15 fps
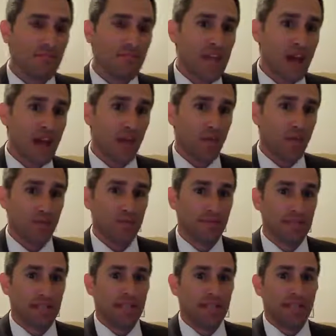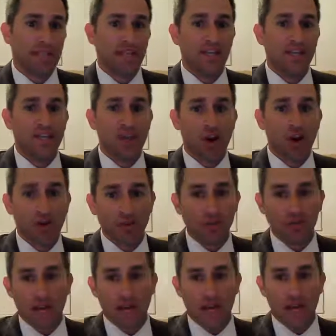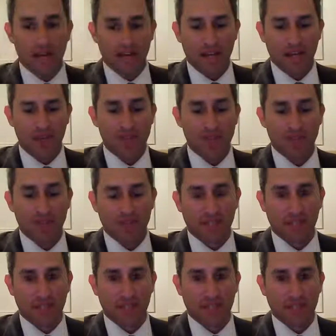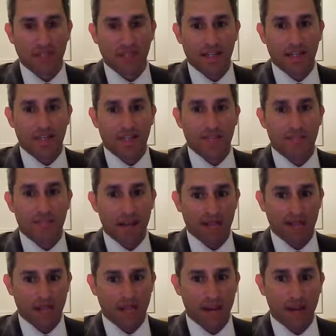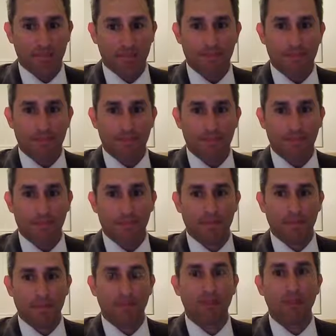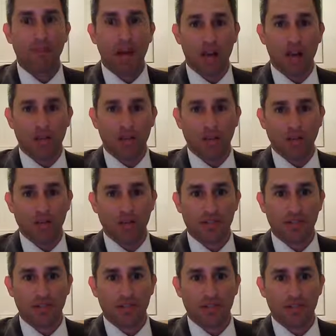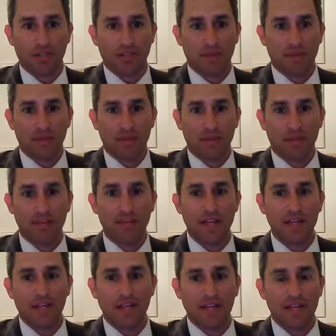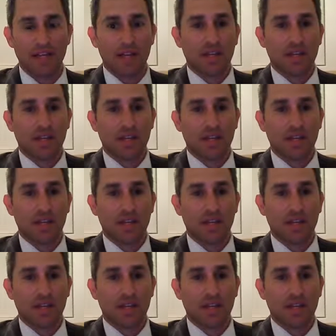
Now, if you go to my website, my top blog post is